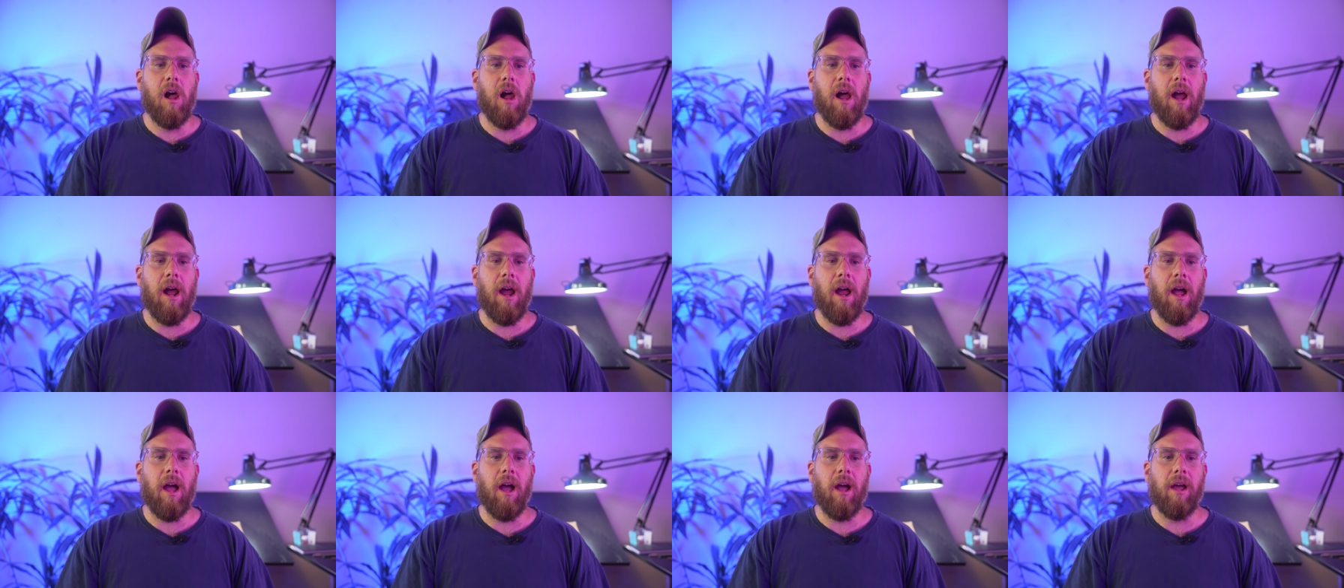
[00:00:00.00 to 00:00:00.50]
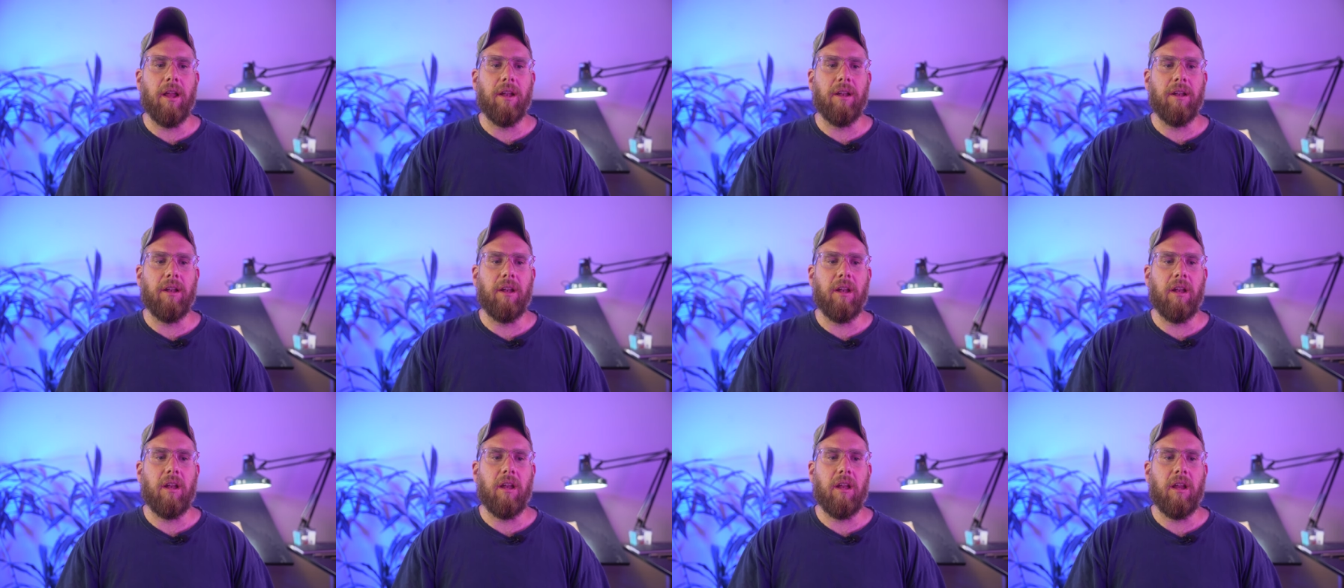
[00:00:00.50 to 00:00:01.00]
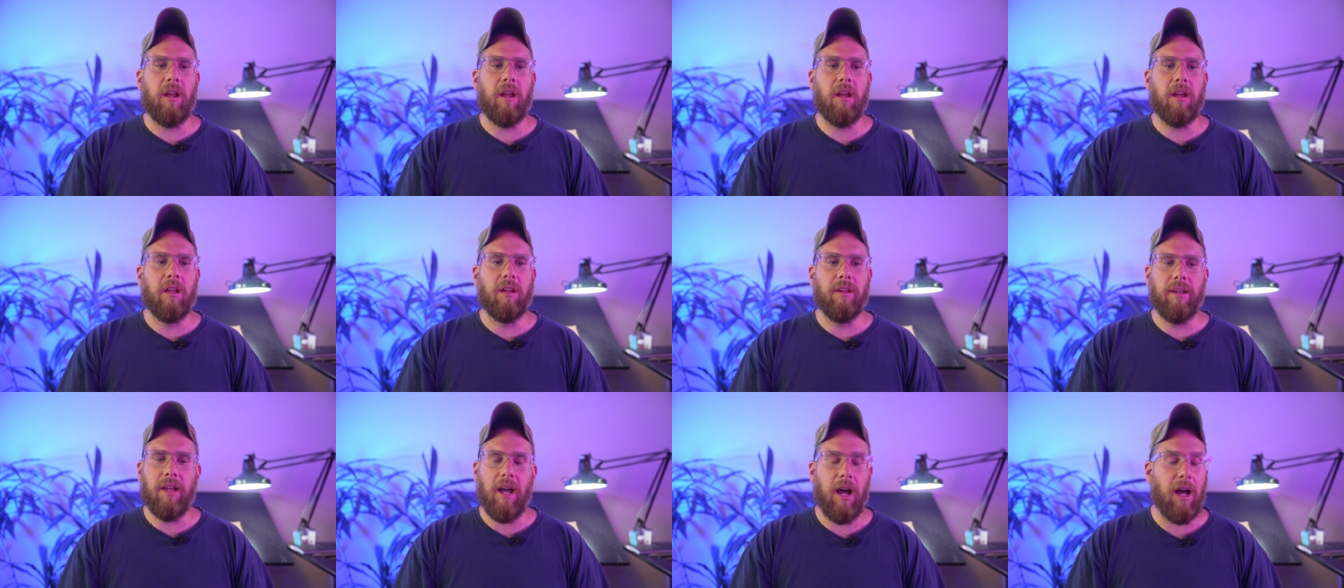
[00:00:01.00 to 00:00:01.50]
And
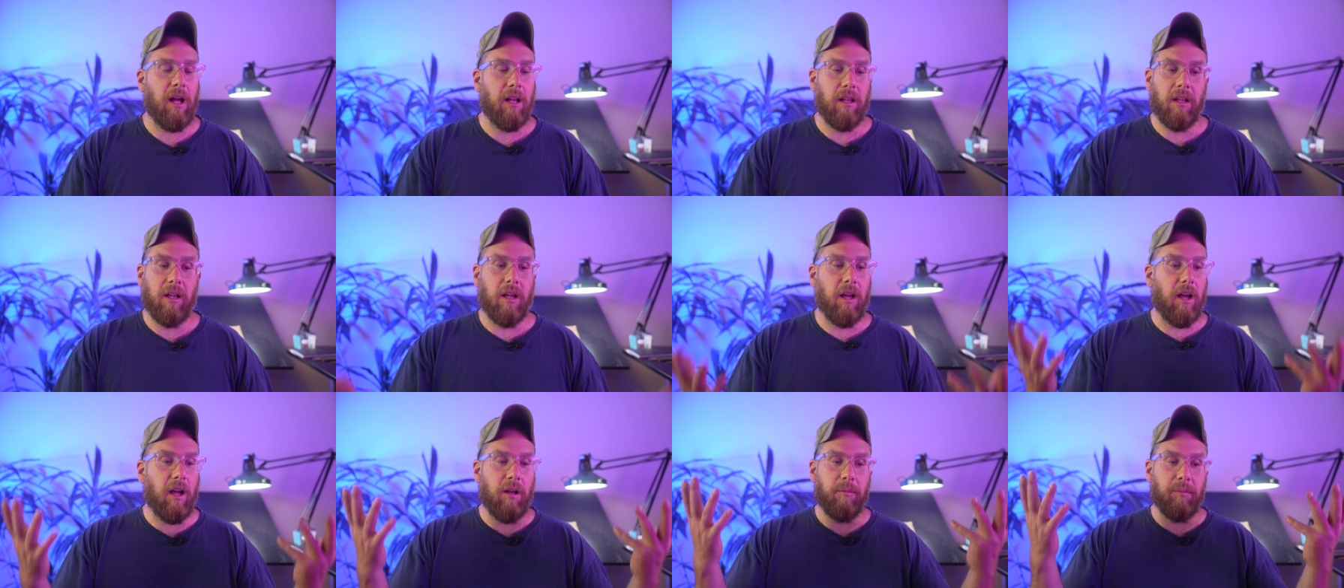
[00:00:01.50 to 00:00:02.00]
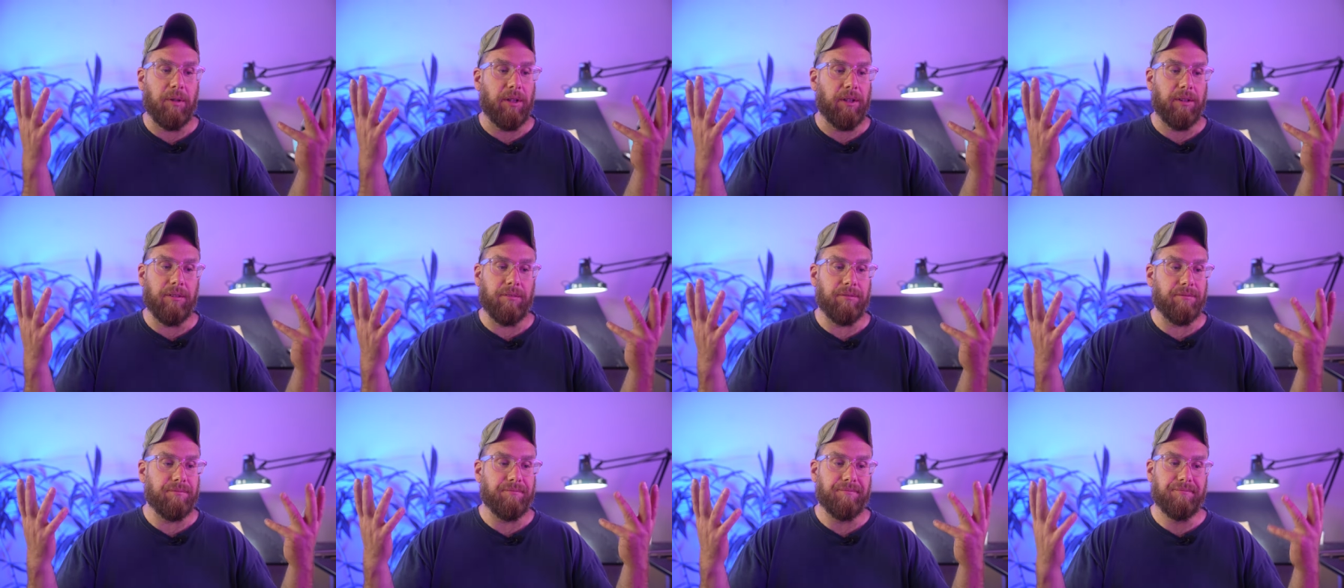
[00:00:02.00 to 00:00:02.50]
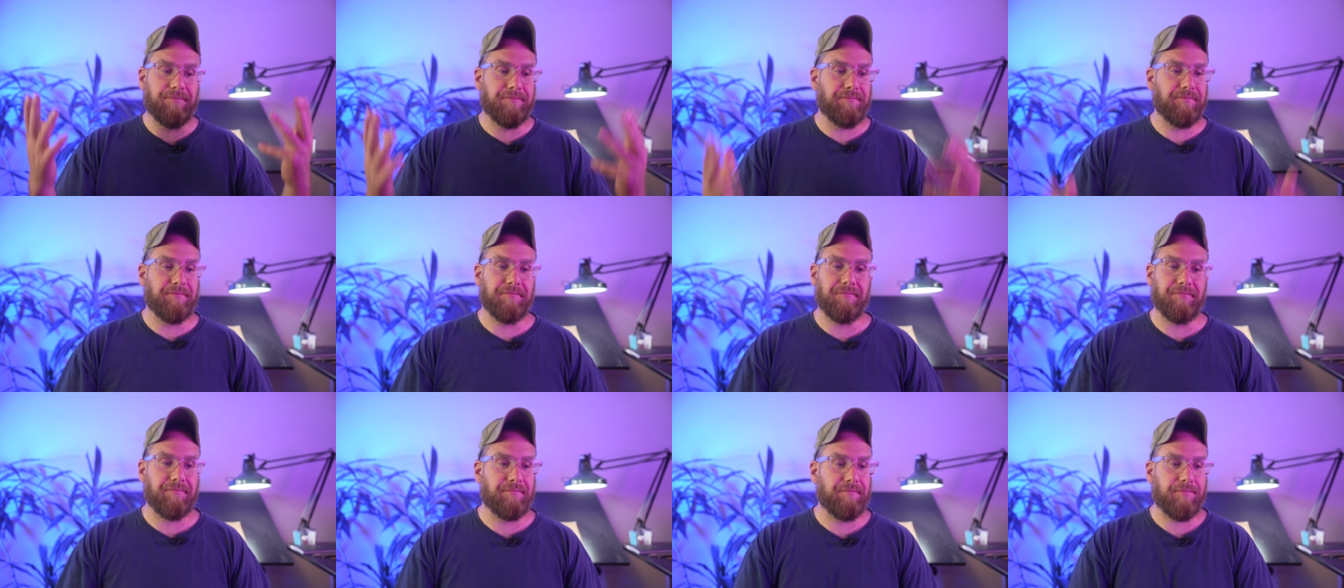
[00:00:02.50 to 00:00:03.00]
yeah, I mean,
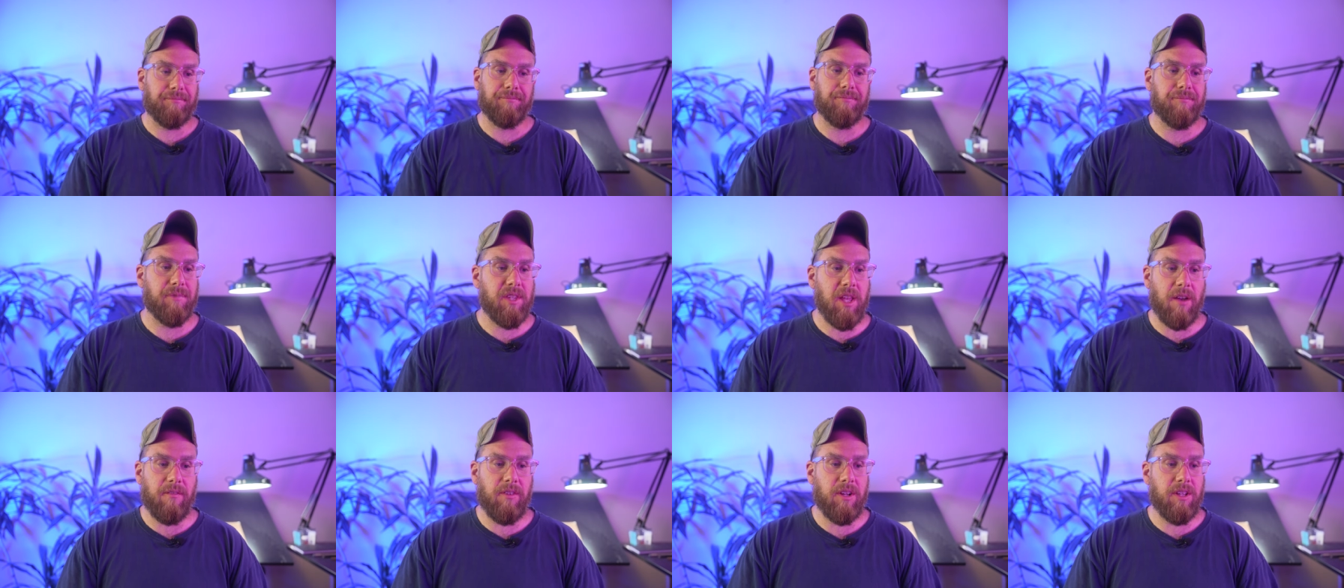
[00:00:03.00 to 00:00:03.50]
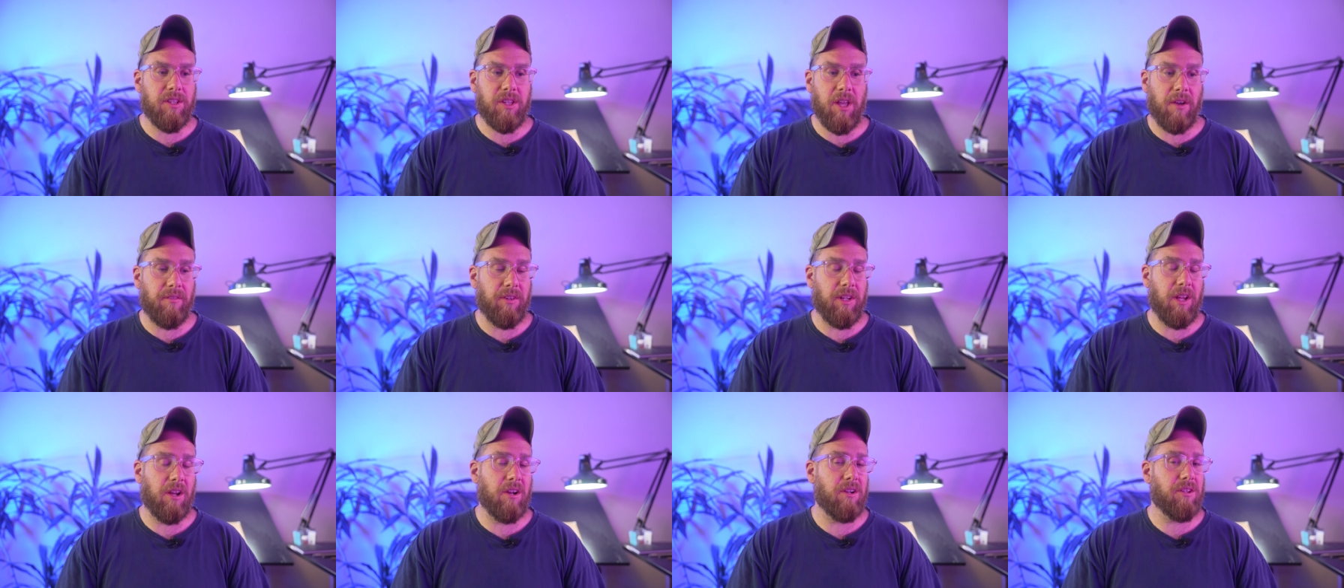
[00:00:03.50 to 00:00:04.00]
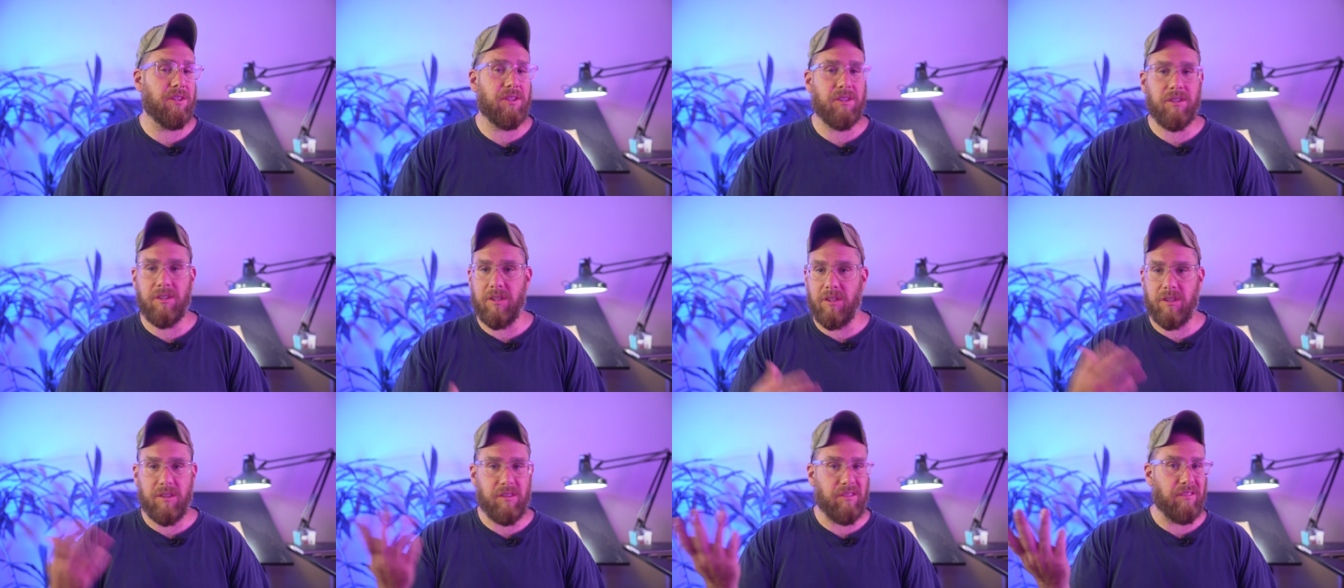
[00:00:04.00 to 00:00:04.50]
77 years
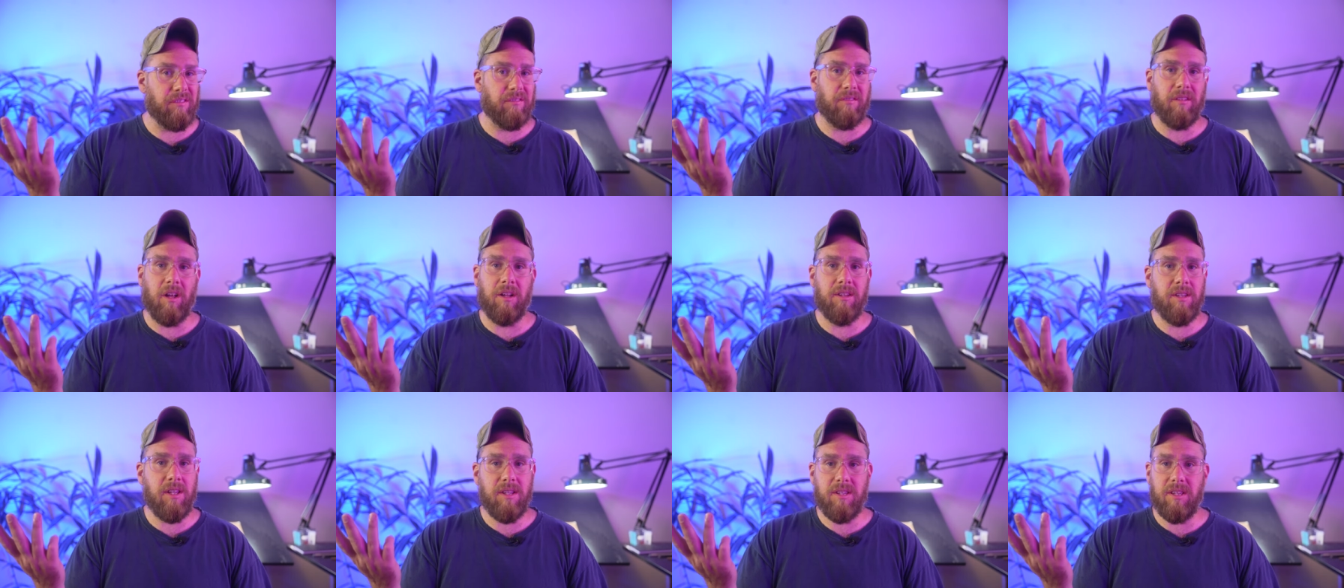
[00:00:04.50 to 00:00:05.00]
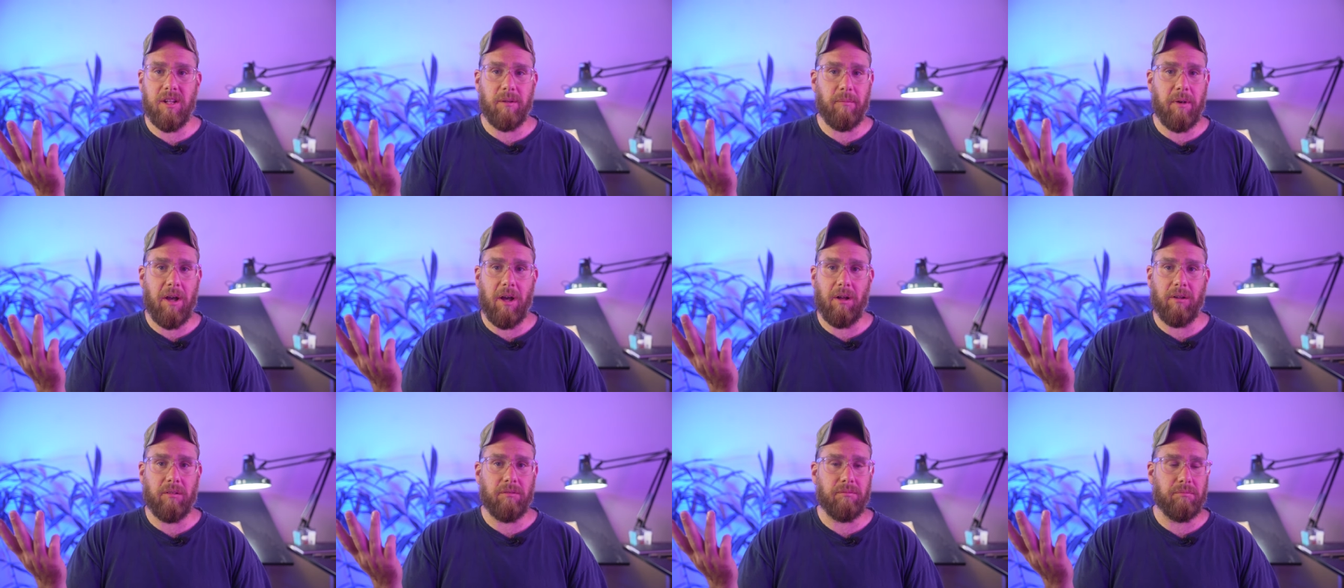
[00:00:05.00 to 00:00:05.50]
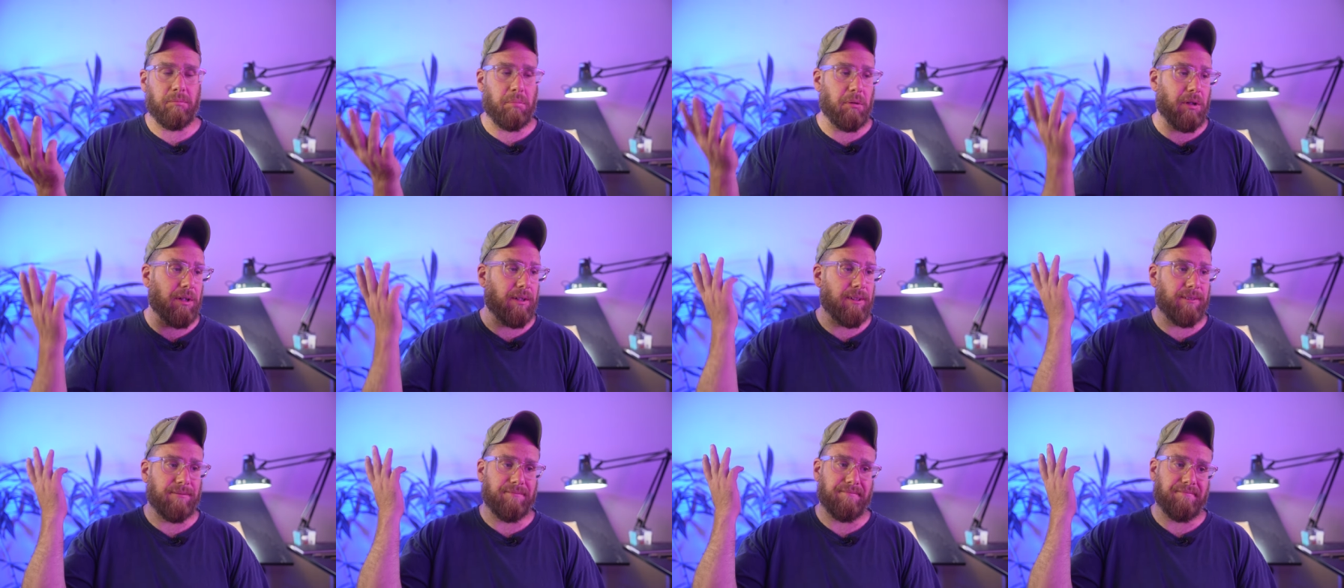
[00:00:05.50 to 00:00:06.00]
is a decent amount,
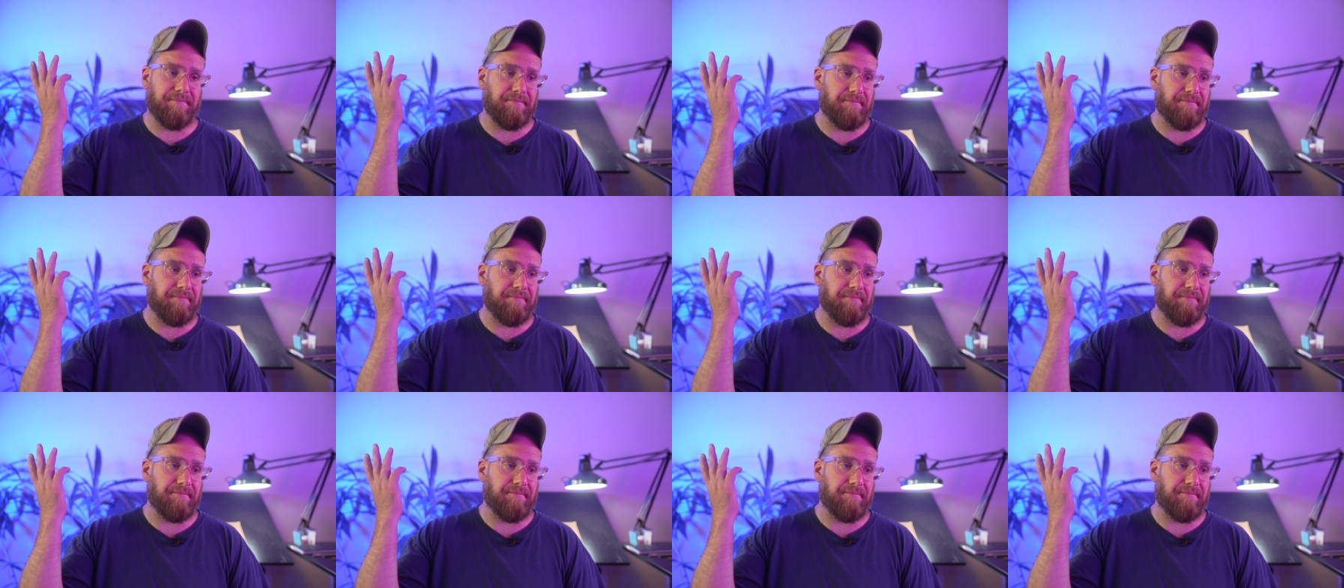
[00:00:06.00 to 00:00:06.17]
but